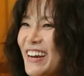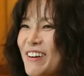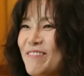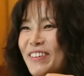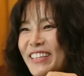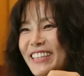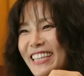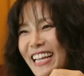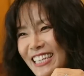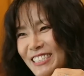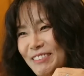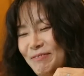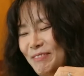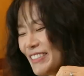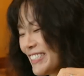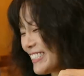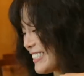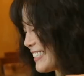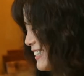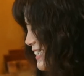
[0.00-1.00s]
But not
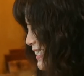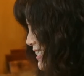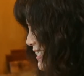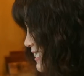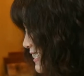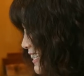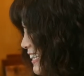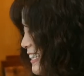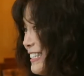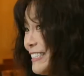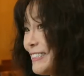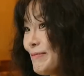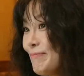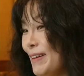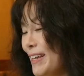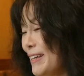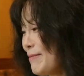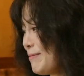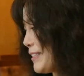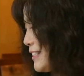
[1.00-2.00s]
sponsored, they
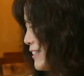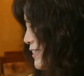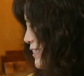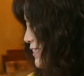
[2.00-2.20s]
didn't pay me to